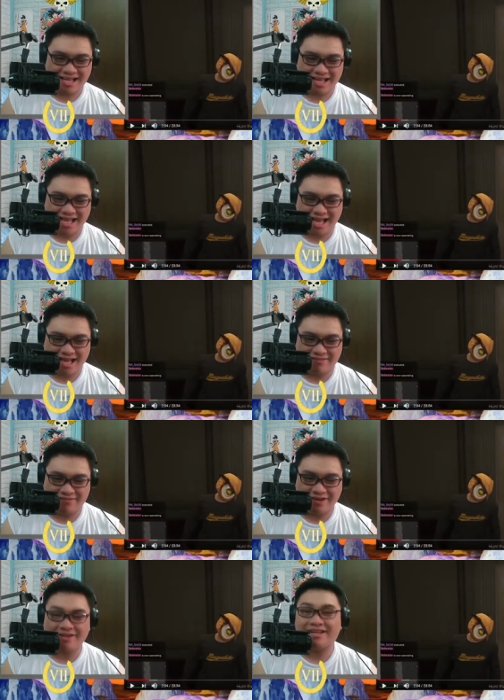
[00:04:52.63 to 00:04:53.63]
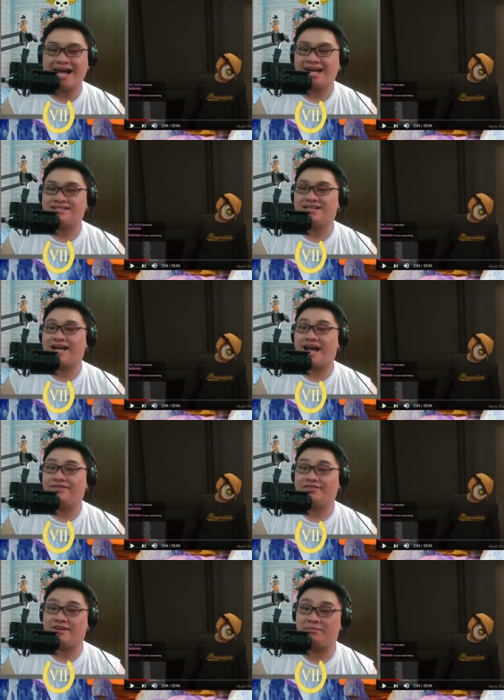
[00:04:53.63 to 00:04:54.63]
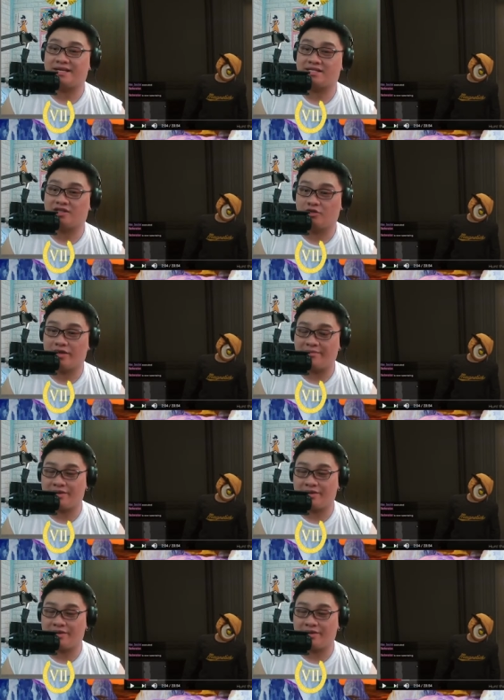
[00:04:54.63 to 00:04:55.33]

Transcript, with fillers: Uh, for you guys, a guide for the pistol whip,